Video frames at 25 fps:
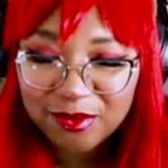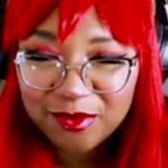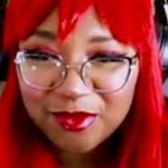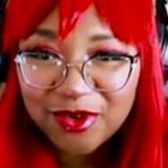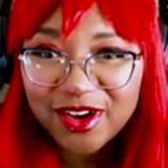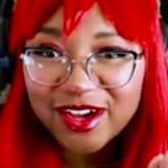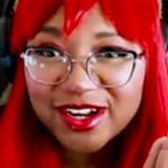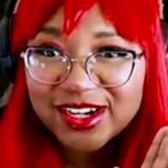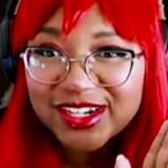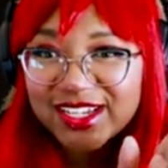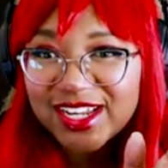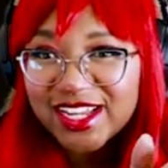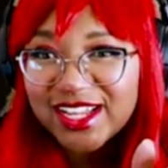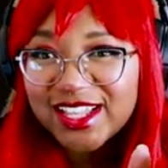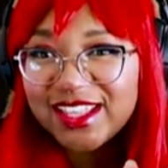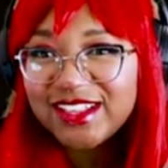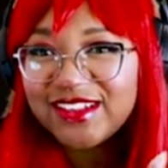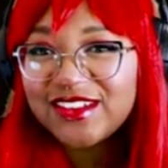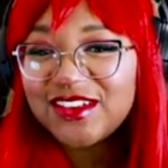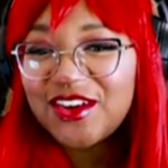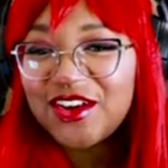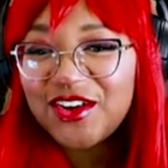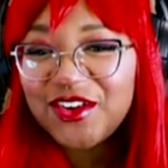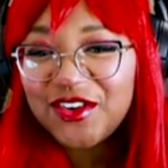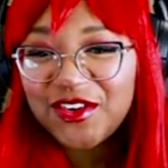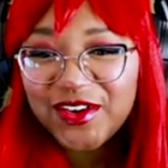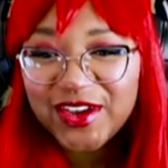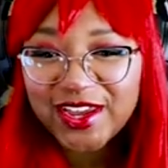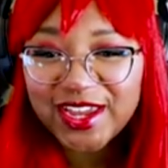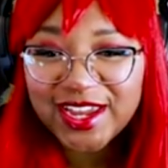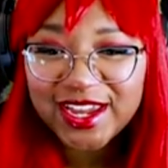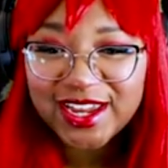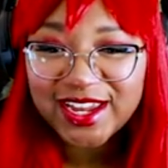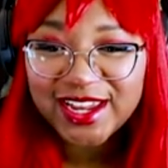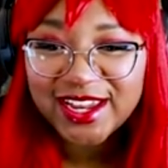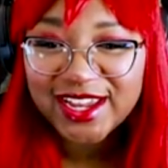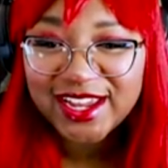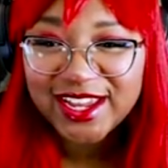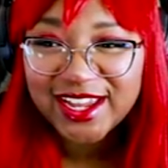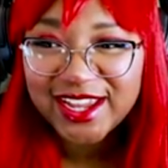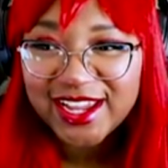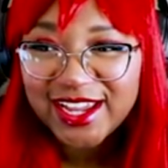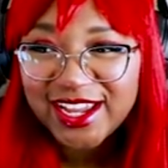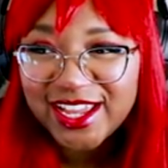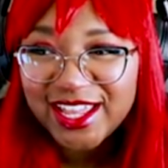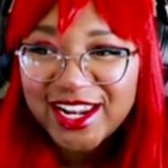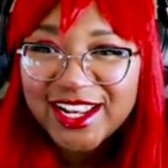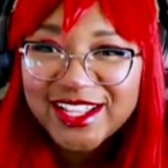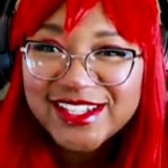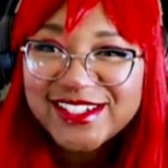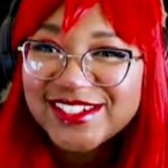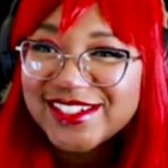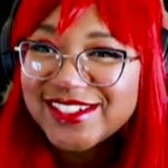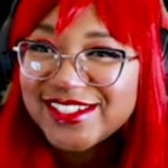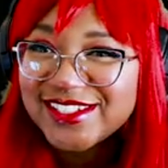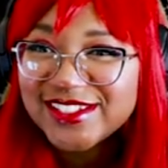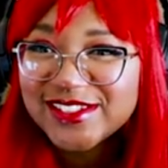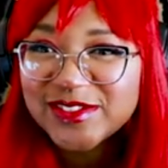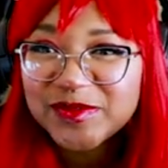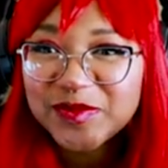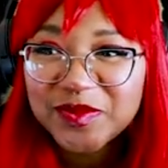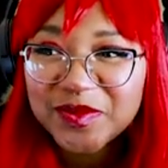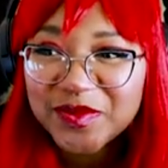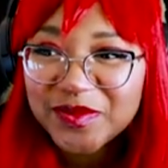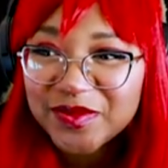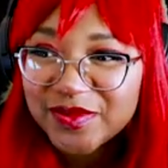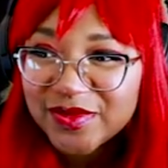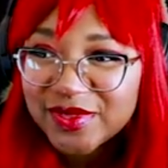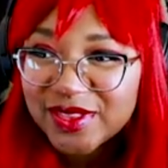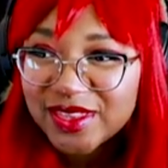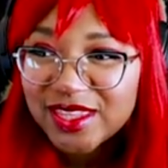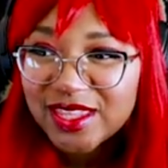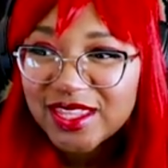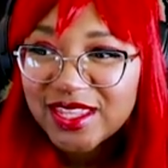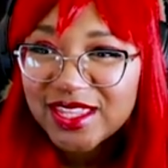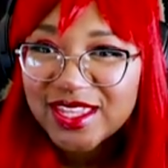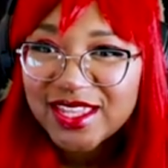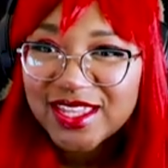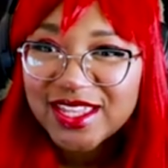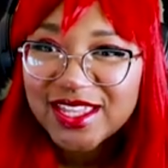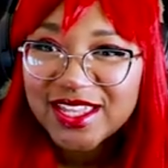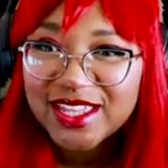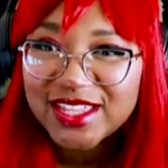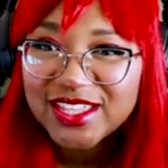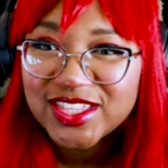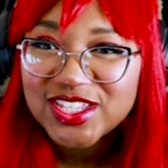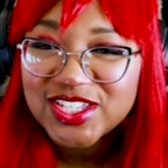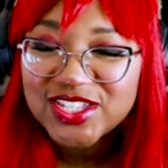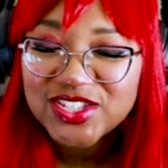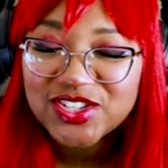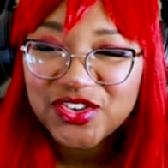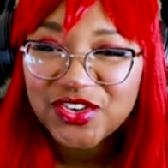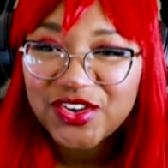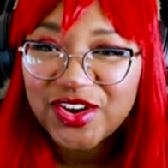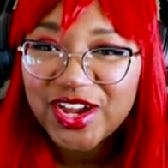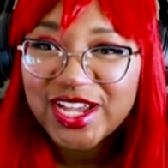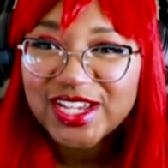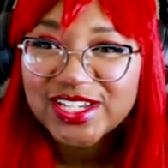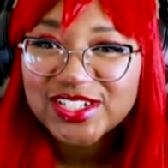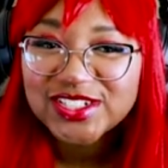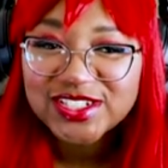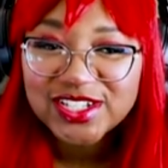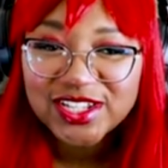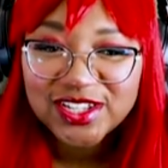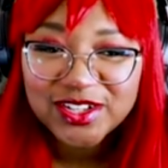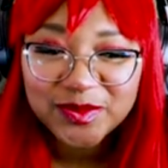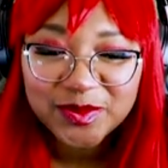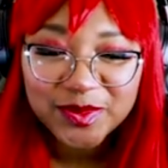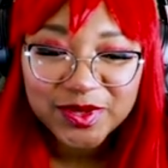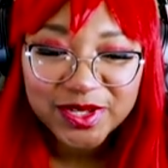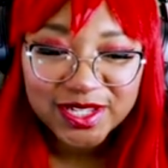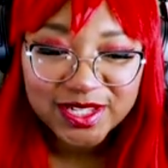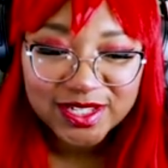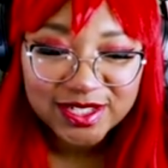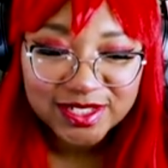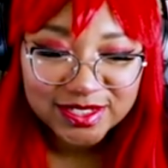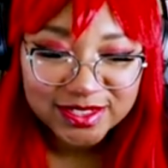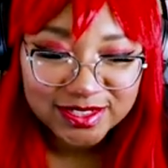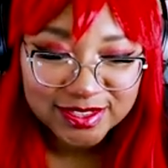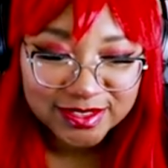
walked down this hallway and it just crashed on me.